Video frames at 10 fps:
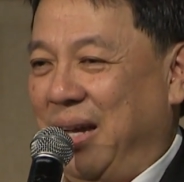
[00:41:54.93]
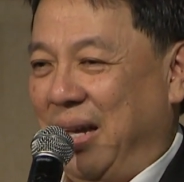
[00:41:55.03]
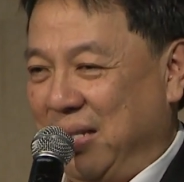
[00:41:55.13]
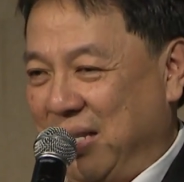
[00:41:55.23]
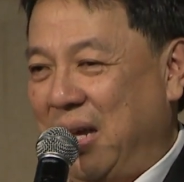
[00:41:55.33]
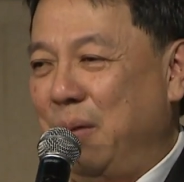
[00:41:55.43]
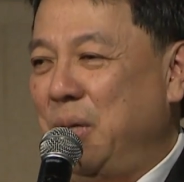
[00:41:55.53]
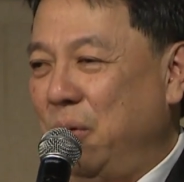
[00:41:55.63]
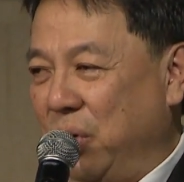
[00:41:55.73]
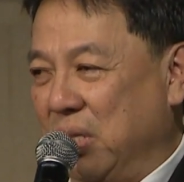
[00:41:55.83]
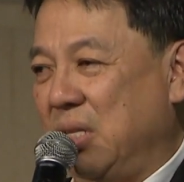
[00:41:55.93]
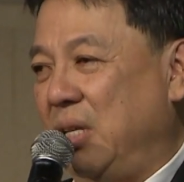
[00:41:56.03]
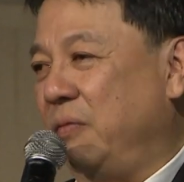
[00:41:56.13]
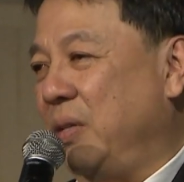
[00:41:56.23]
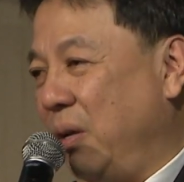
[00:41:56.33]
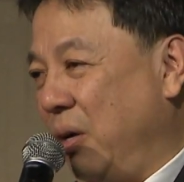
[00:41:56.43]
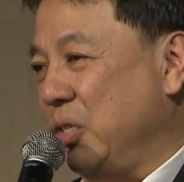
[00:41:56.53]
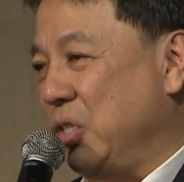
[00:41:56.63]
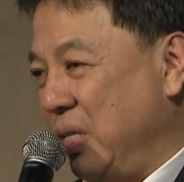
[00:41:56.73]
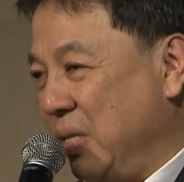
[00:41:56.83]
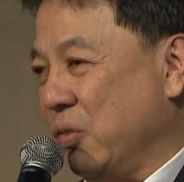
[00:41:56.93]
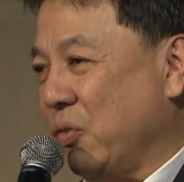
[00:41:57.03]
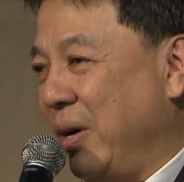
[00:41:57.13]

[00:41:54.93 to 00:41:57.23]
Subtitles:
And Tammy received the Lord Jesus